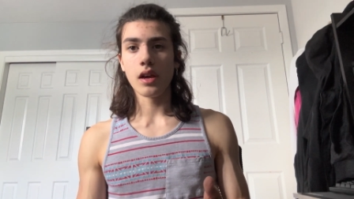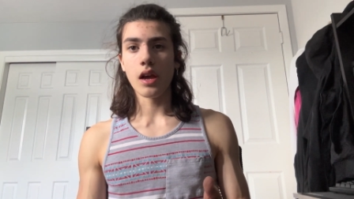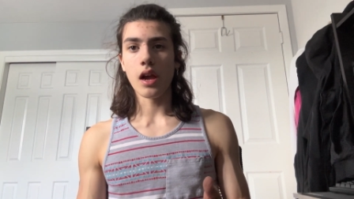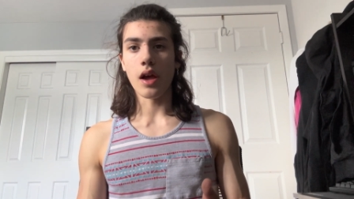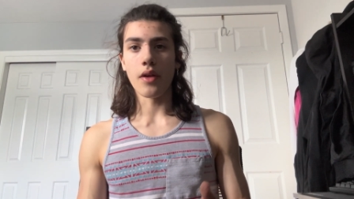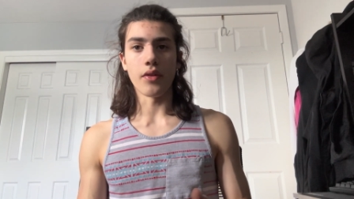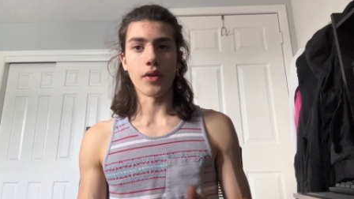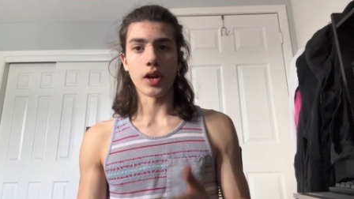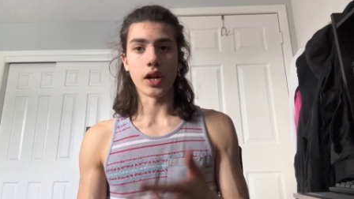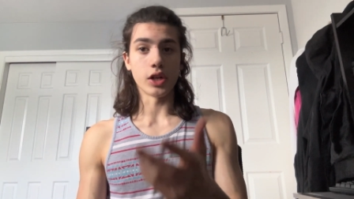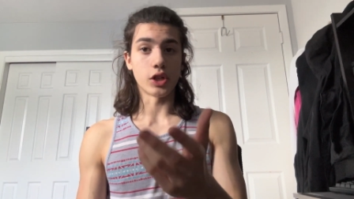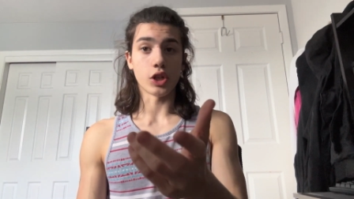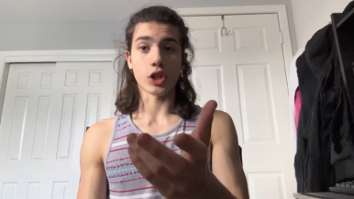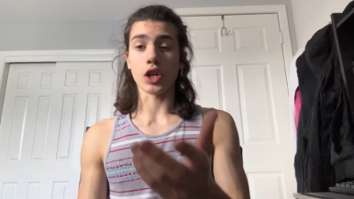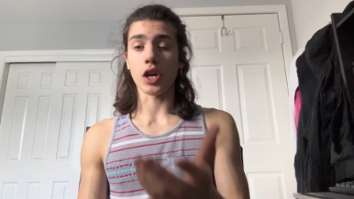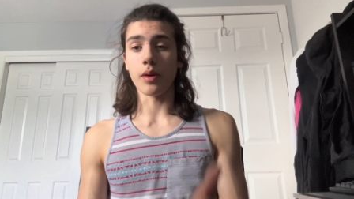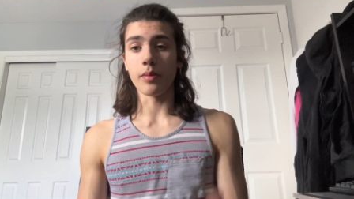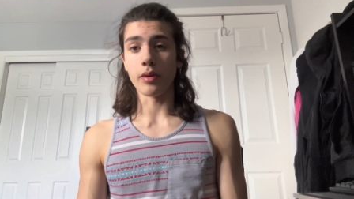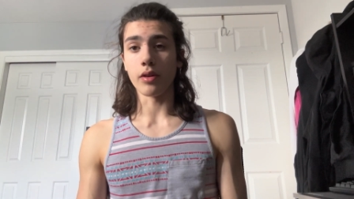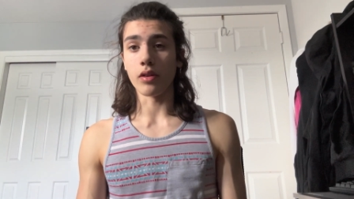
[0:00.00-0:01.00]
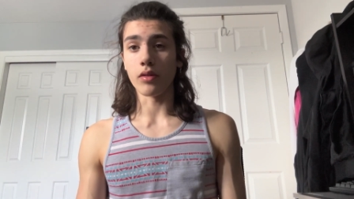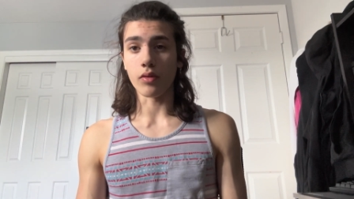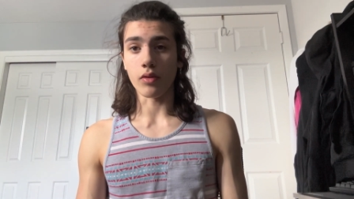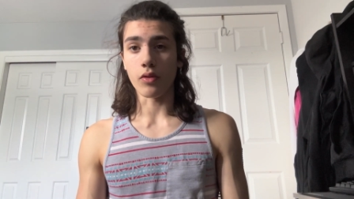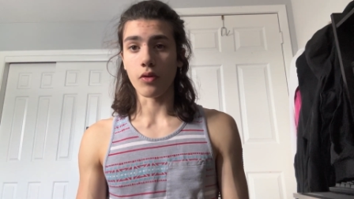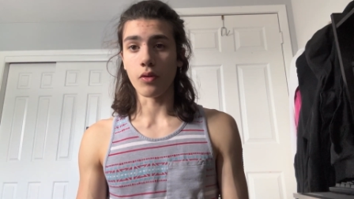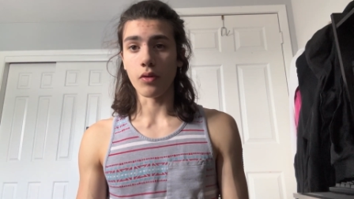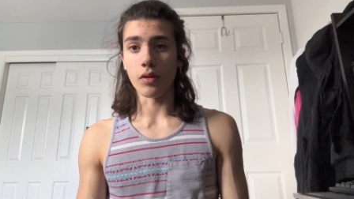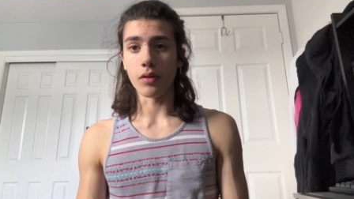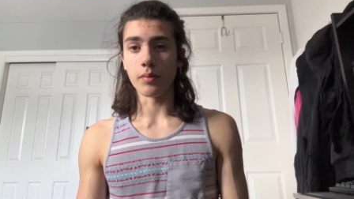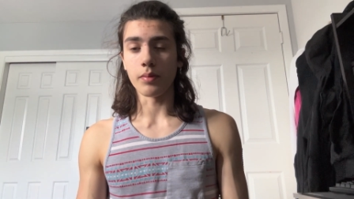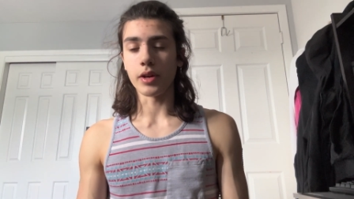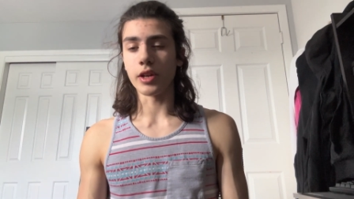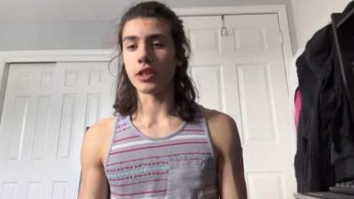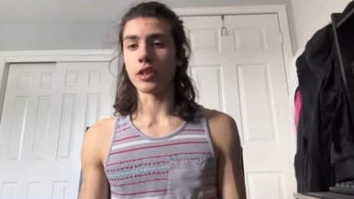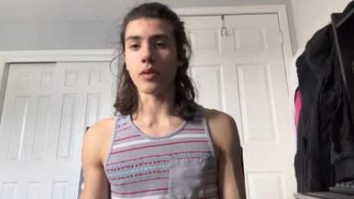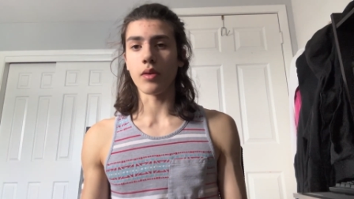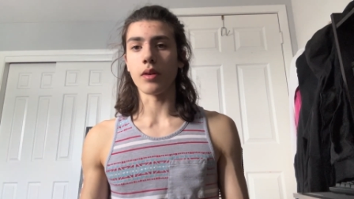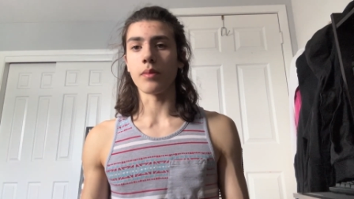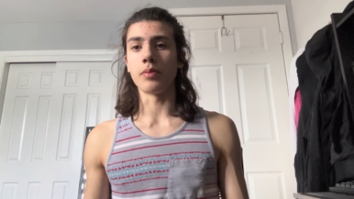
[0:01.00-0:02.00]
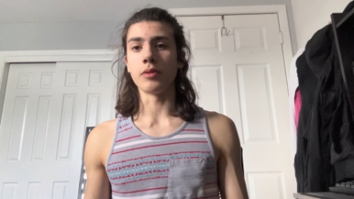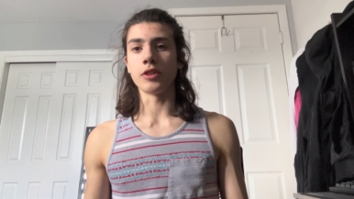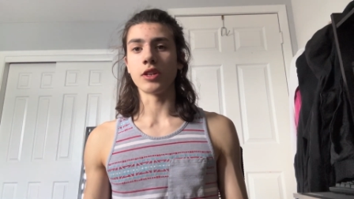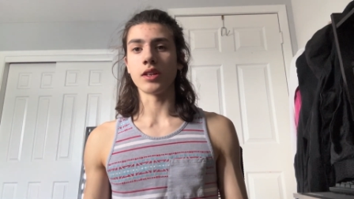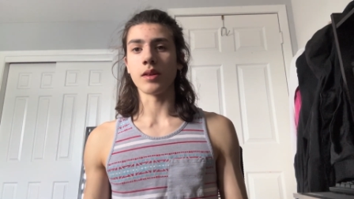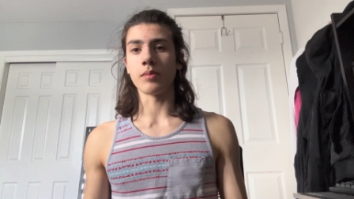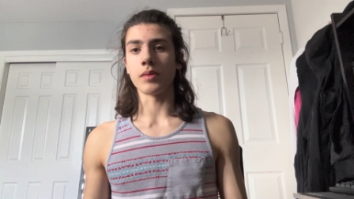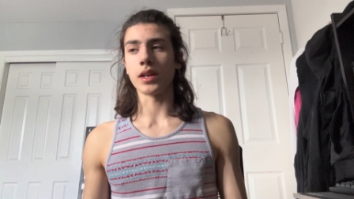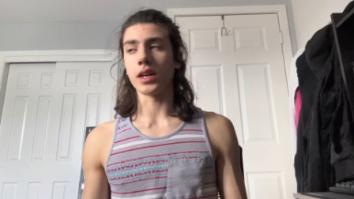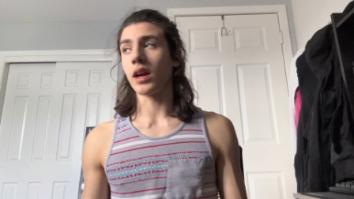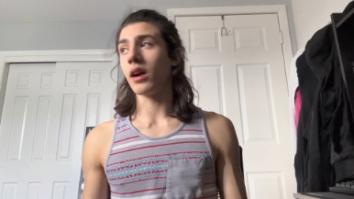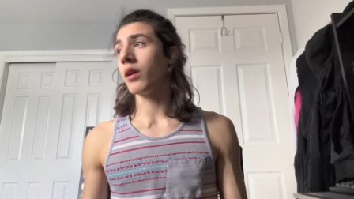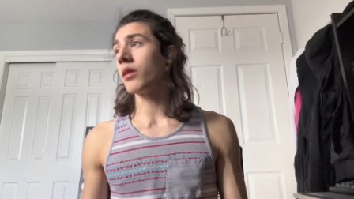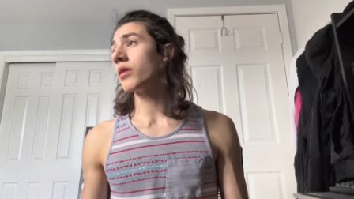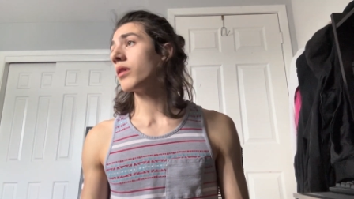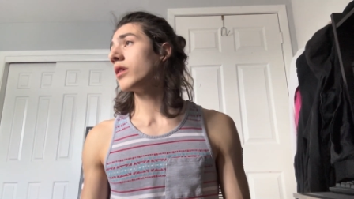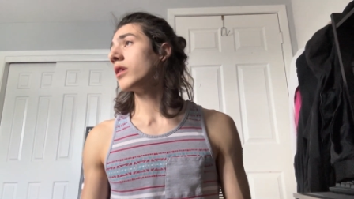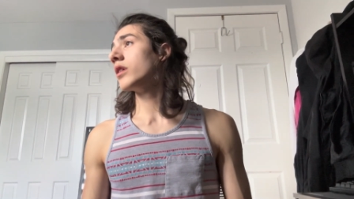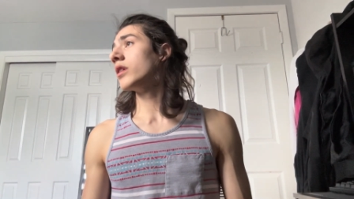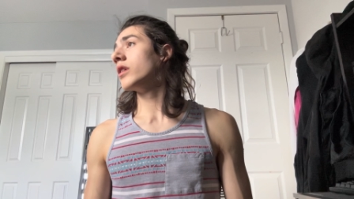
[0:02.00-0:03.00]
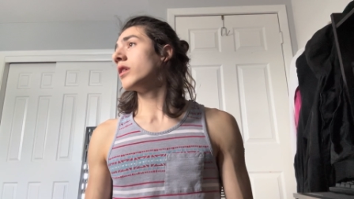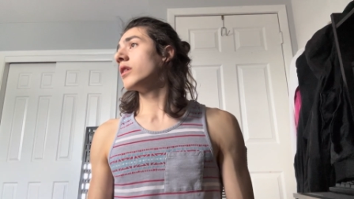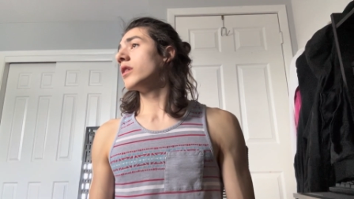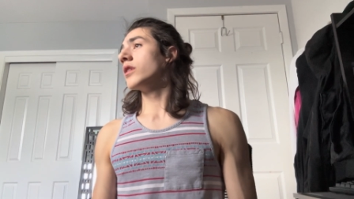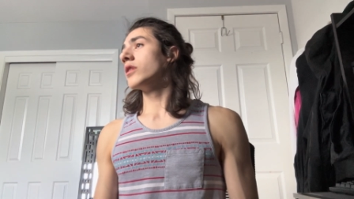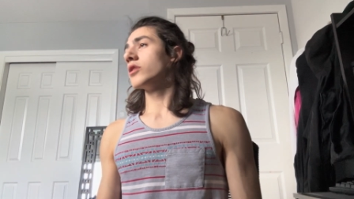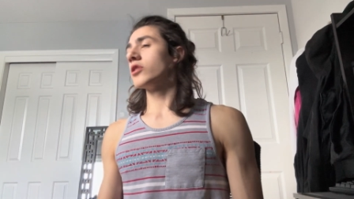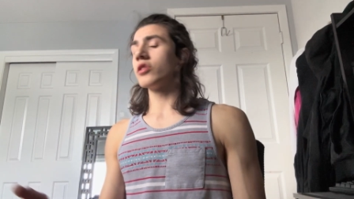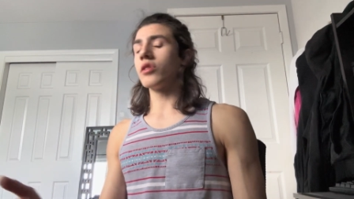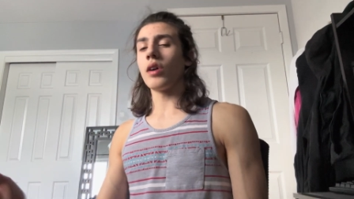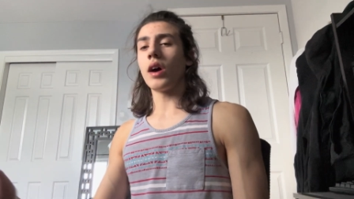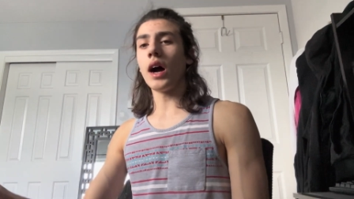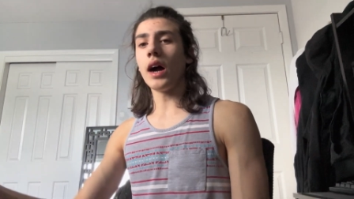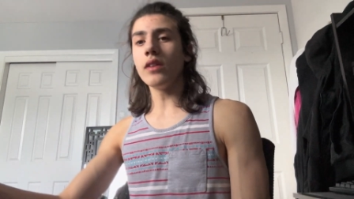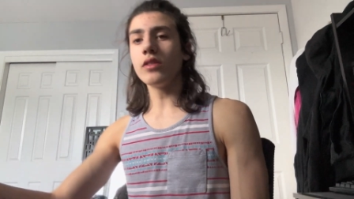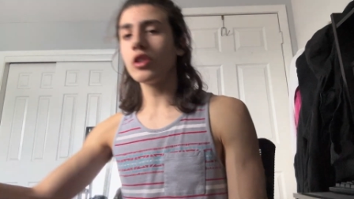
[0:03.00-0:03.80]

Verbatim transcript: And then I just come here and record because I want to put something out. So I